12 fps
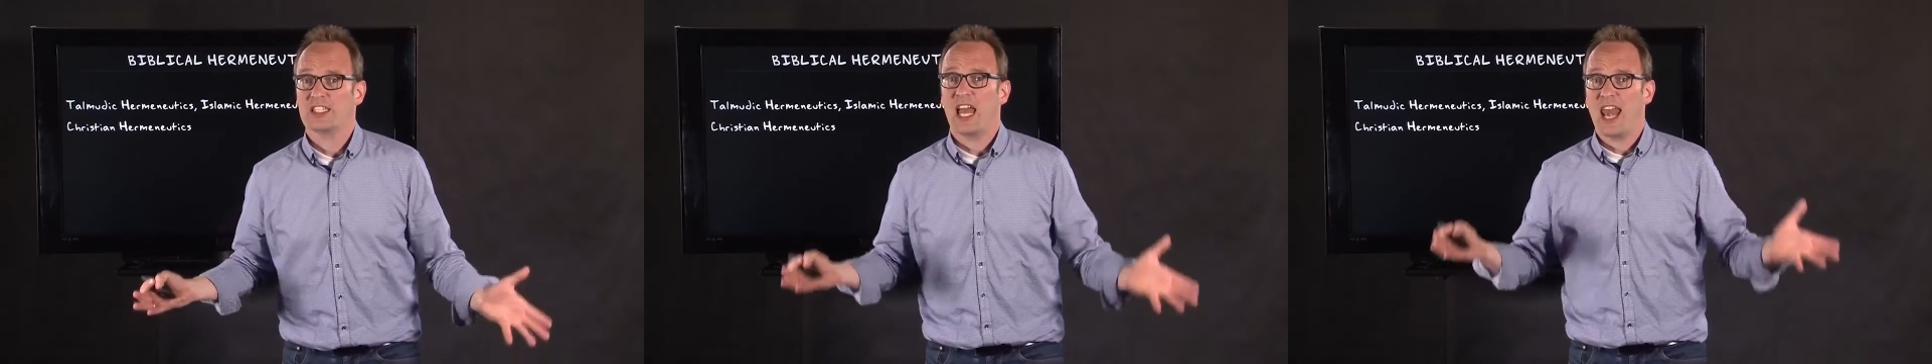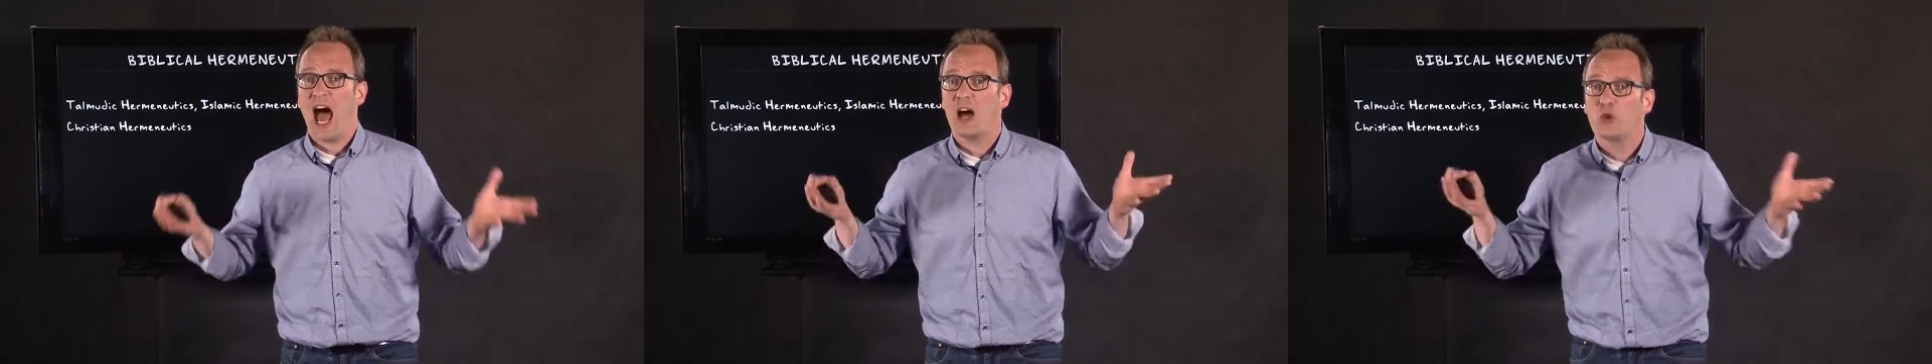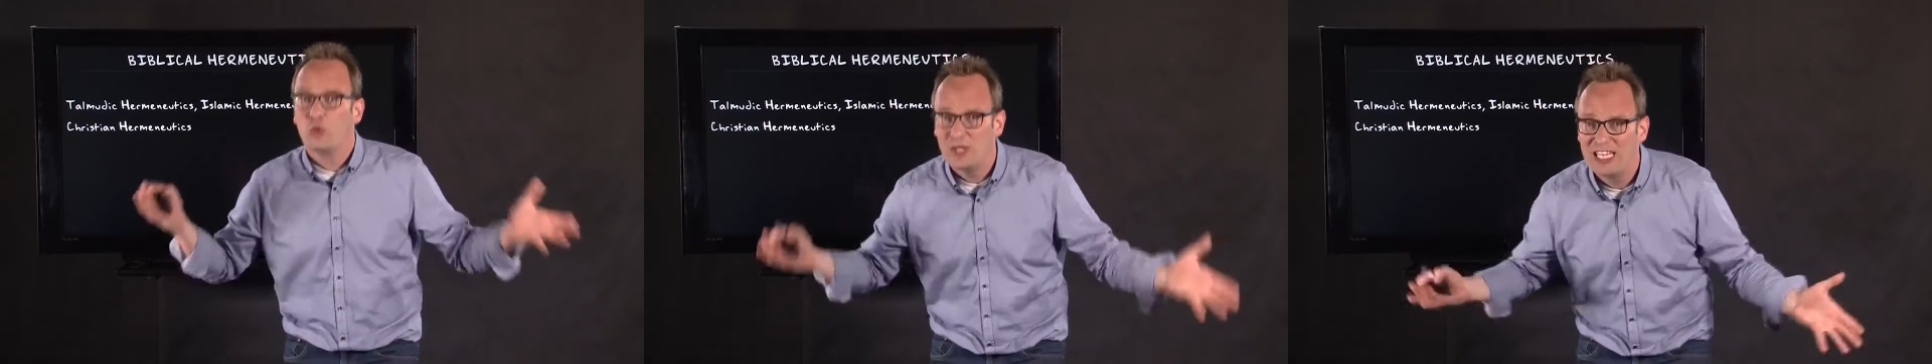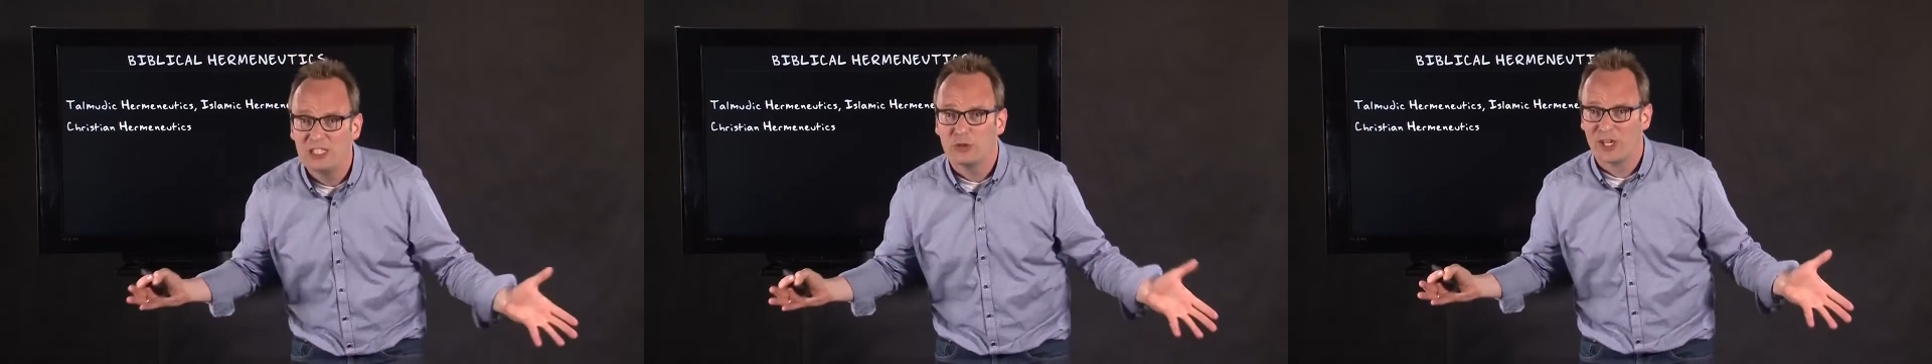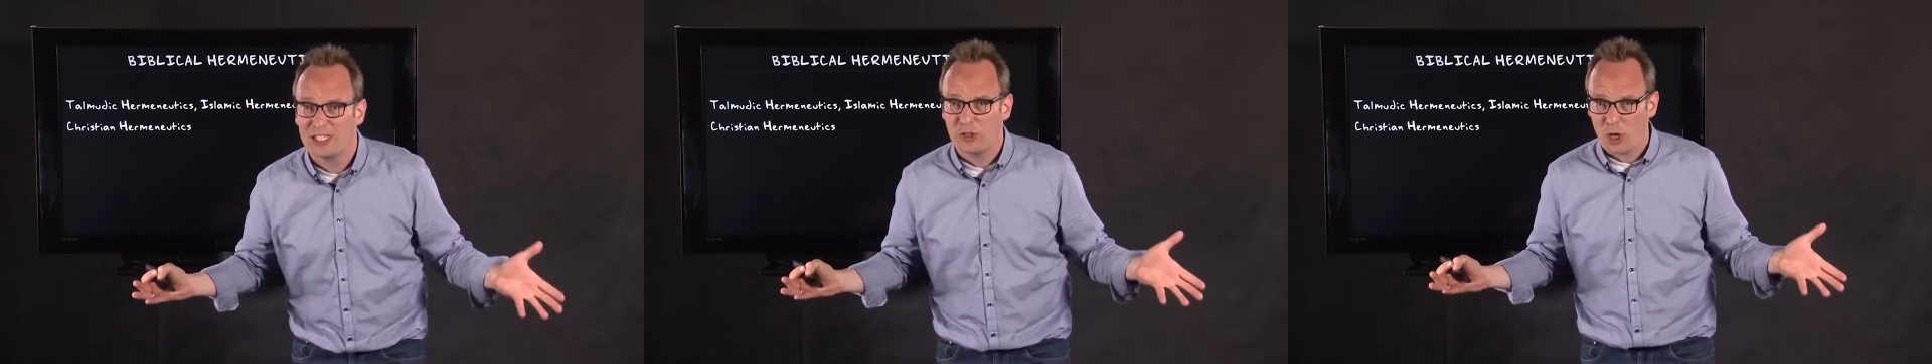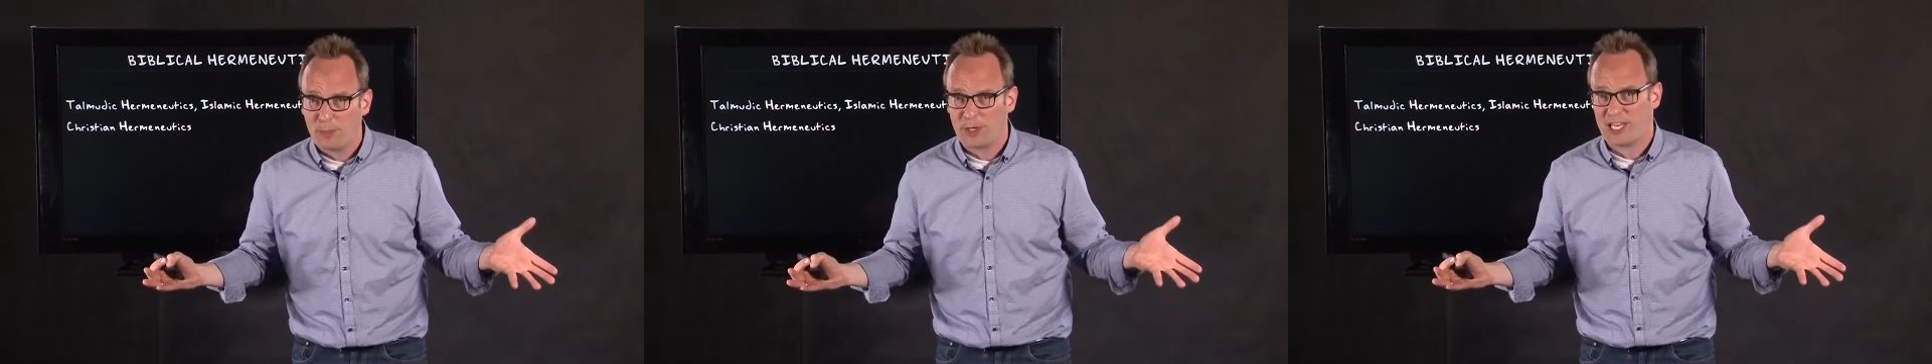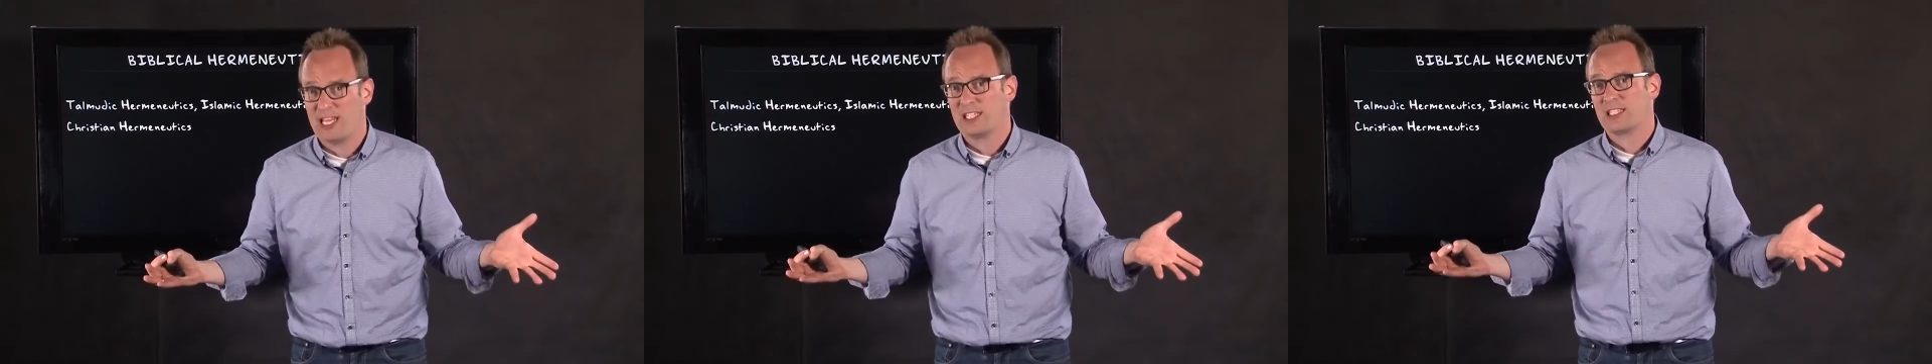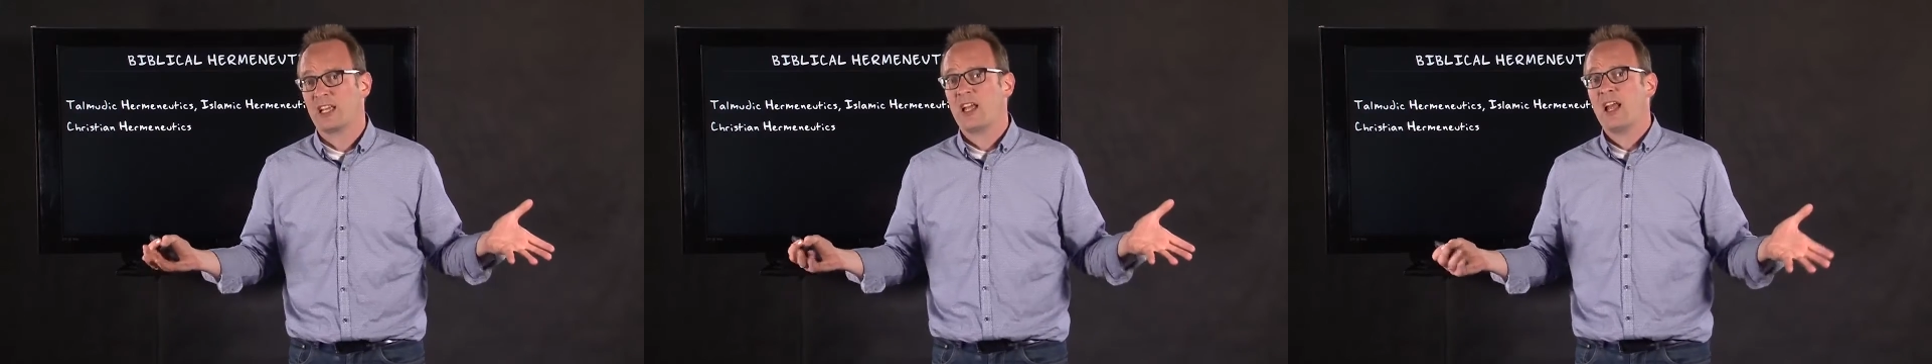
and how do we need to interpret this?